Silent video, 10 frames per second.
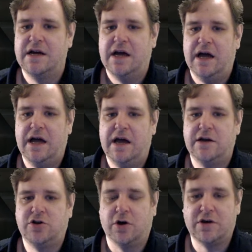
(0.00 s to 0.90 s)

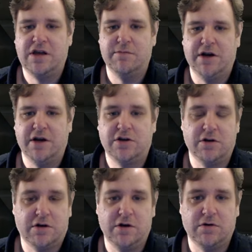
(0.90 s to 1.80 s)
a document,
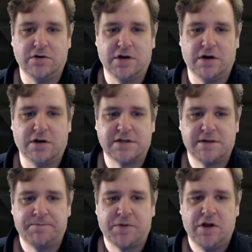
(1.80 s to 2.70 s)
a Google Docs
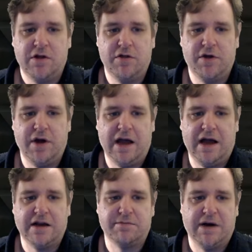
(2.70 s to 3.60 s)
that
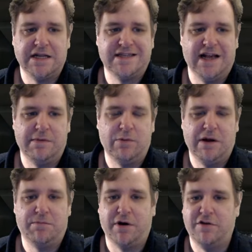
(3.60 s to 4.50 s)
had my tell me
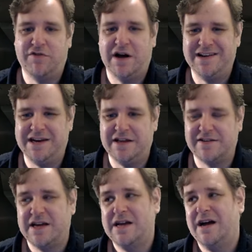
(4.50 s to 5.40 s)
when profile in
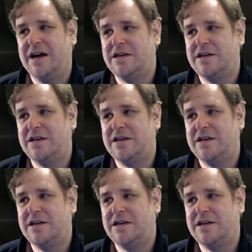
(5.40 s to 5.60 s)
it, I